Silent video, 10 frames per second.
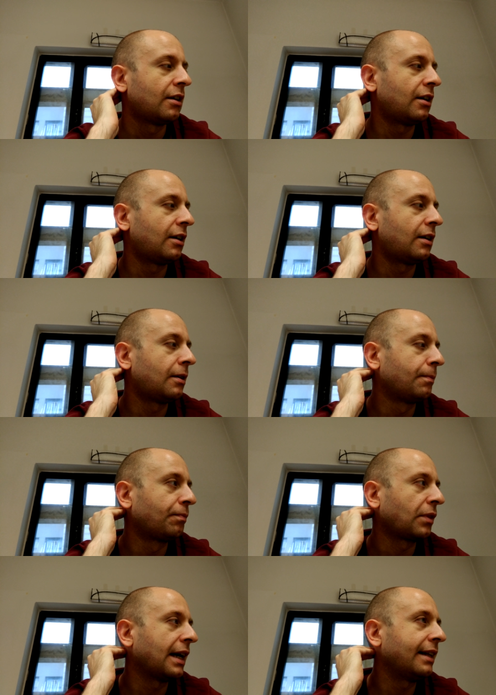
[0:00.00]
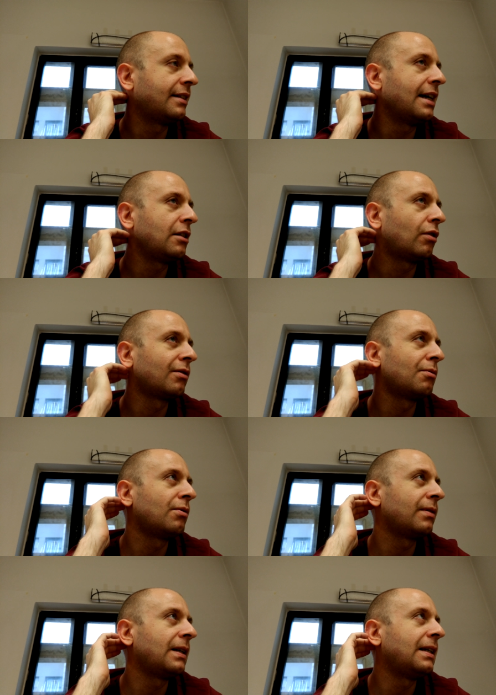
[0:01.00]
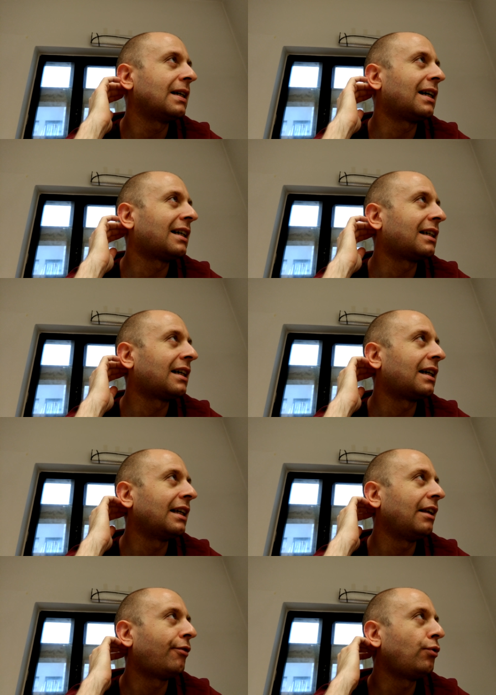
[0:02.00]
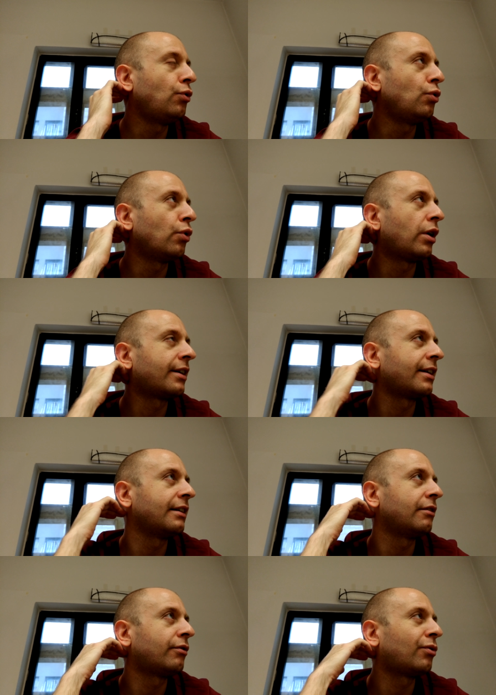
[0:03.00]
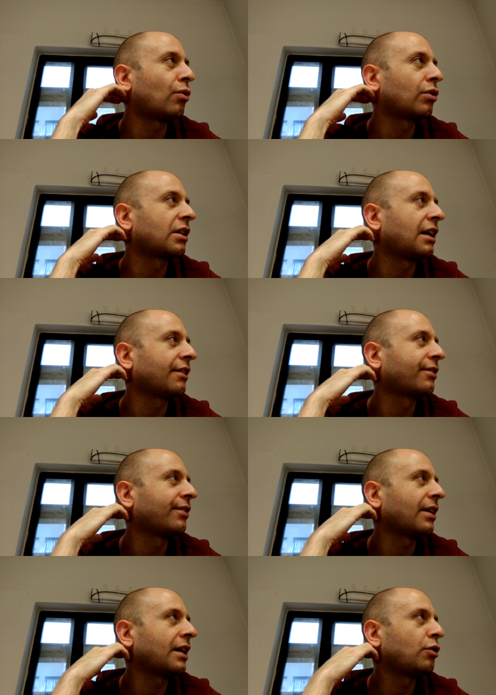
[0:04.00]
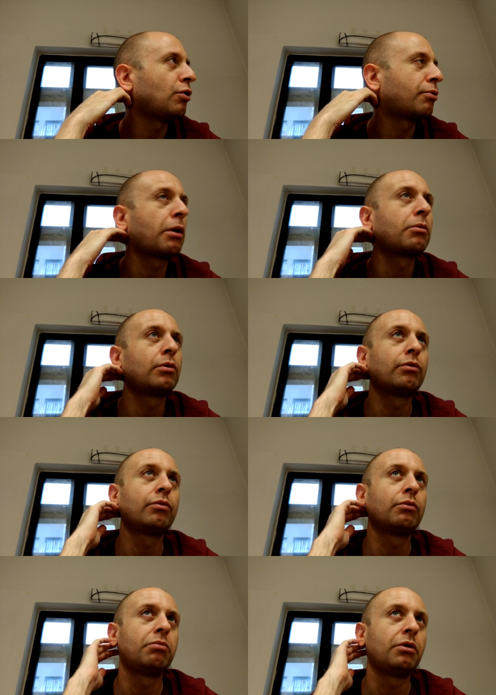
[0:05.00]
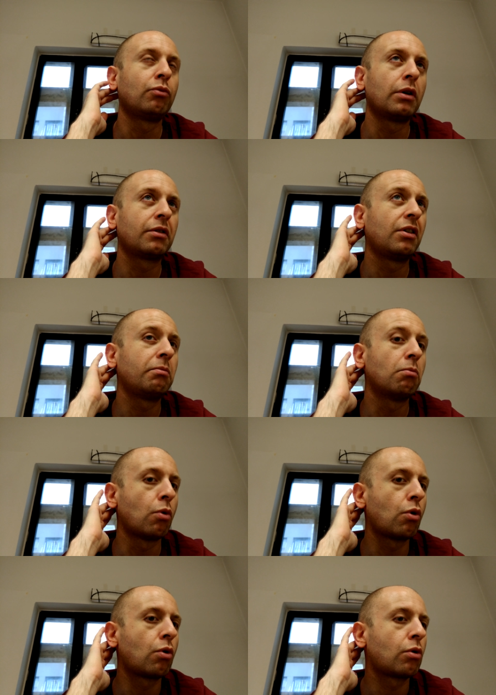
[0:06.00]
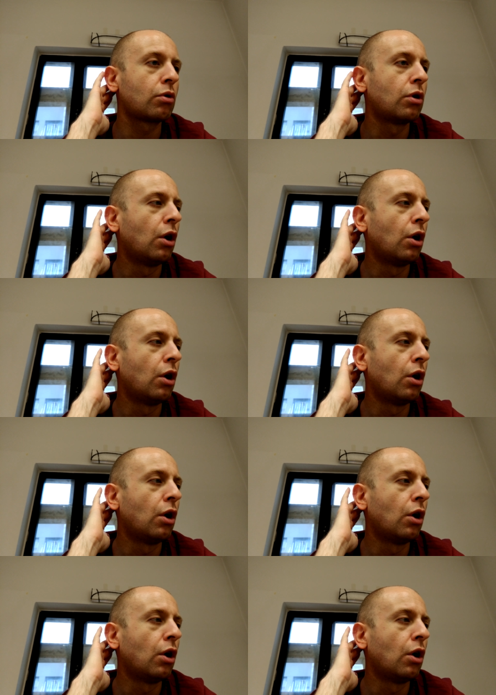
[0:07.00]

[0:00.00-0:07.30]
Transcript: Uh, at the end of the movie, uh, if you are a Warcraft fan, you probably would be wanting more,